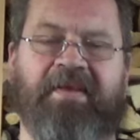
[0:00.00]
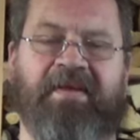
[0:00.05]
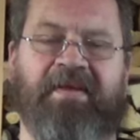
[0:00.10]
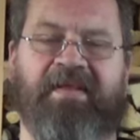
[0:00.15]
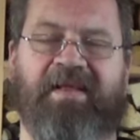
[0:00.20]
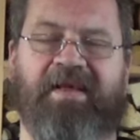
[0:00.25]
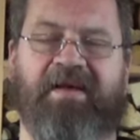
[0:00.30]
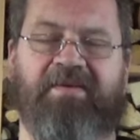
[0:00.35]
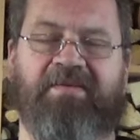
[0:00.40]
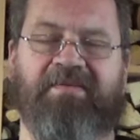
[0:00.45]

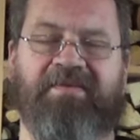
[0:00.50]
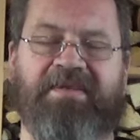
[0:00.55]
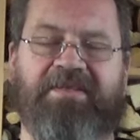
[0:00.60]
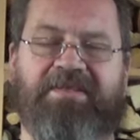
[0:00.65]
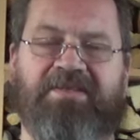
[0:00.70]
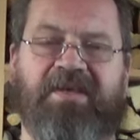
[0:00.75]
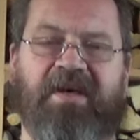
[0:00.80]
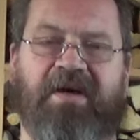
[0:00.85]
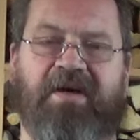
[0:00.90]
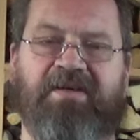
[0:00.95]
Well,
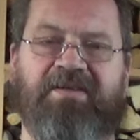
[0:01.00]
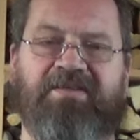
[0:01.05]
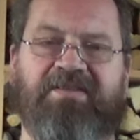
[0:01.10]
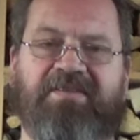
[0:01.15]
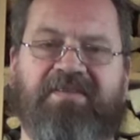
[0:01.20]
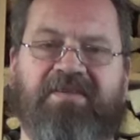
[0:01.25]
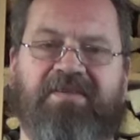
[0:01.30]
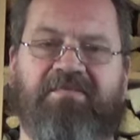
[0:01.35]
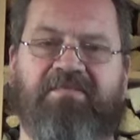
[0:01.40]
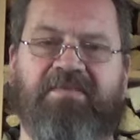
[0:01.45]
this guy
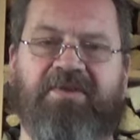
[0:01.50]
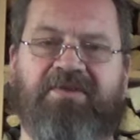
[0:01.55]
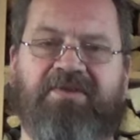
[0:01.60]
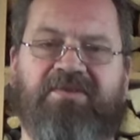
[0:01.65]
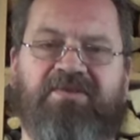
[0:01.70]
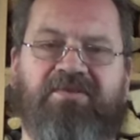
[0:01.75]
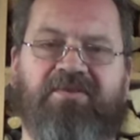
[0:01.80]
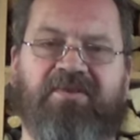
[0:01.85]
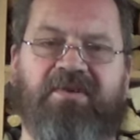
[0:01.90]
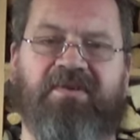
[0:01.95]
is a
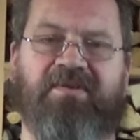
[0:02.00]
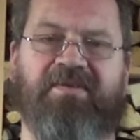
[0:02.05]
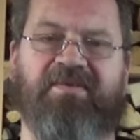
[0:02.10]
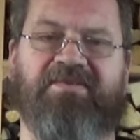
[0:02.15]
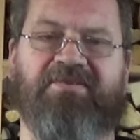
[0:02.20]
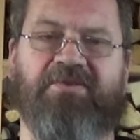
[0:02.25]
mystery.